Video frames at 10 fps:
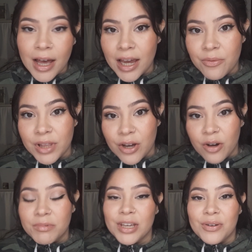I really hope
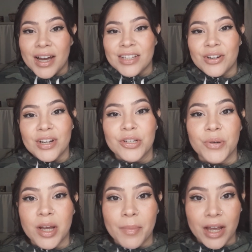that you guys are
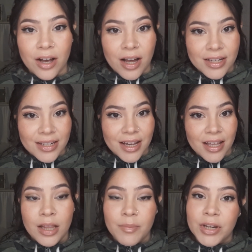enjoying my content.
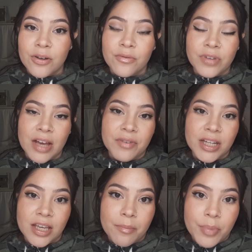Let me know if you have
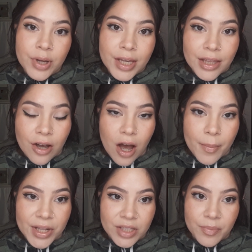any input in the
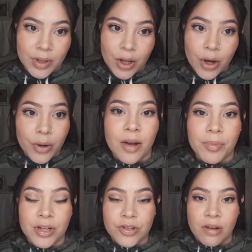comments below. I'm
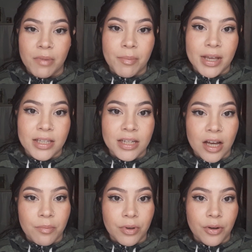going to try my best to
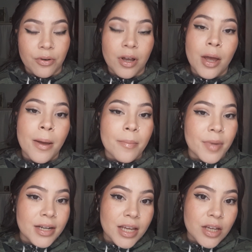upload
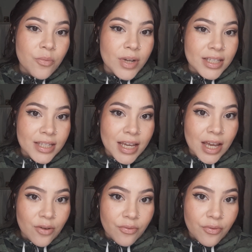Monday, Wednesday,
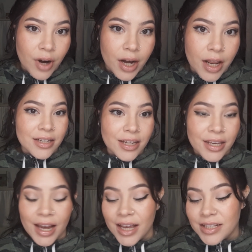and Friday. And
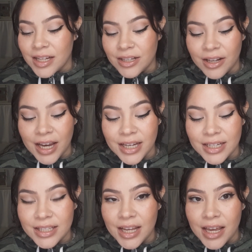yeah, guys, that's all I had to
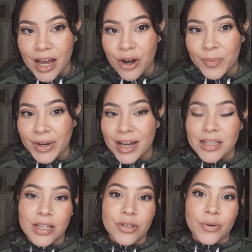say. I hope you guys
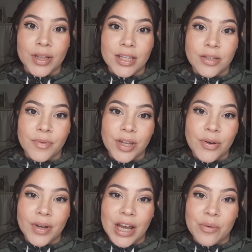enjoyed this video,
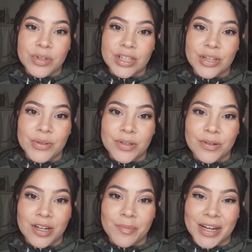and I will see you soon
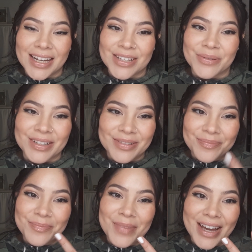in my next one.
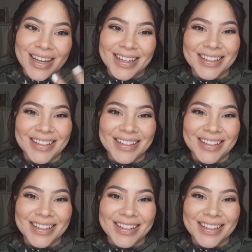Bye.